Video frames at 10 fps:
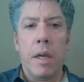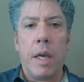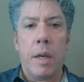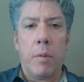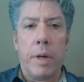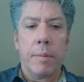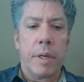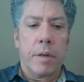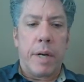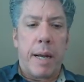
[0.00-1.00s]
And what I'm going
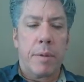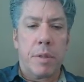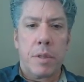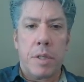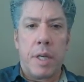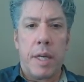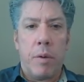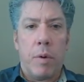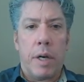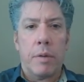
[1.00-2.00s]
to grab is just
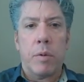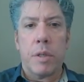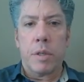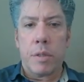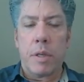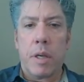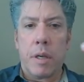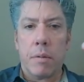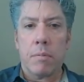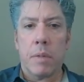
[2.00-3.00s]
td1, which is
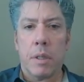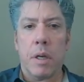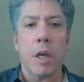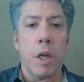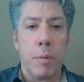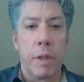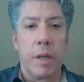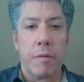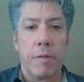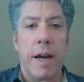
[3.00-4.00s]
the
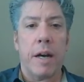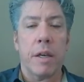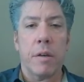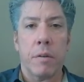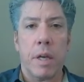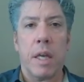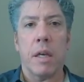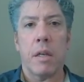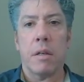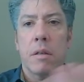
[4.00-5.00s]
accumulated value
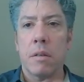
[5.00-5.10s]
in